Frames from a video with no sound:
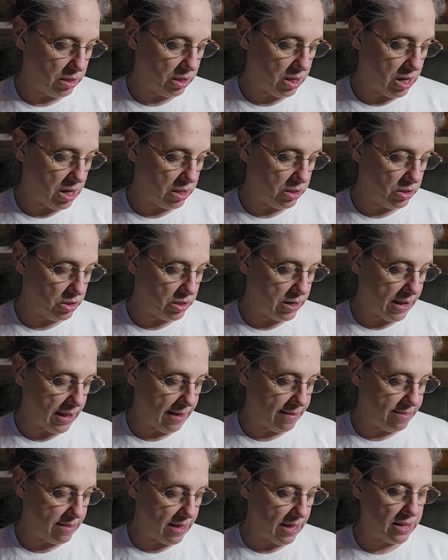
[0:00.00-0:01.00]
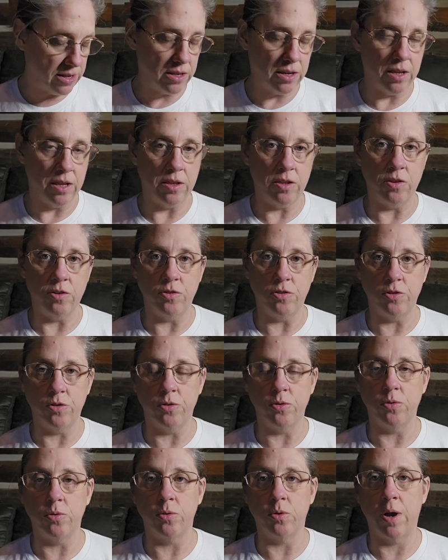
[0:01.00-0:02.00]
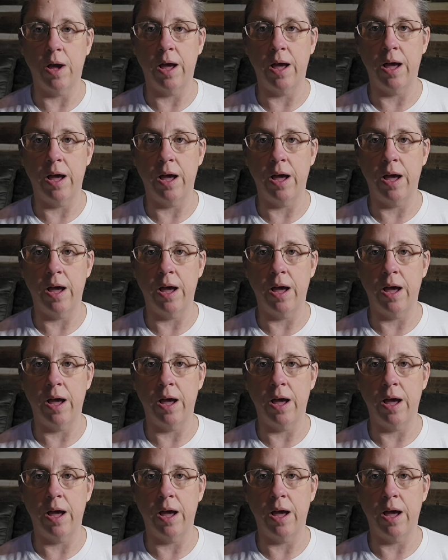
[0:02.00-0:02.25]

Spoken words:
color, and then you do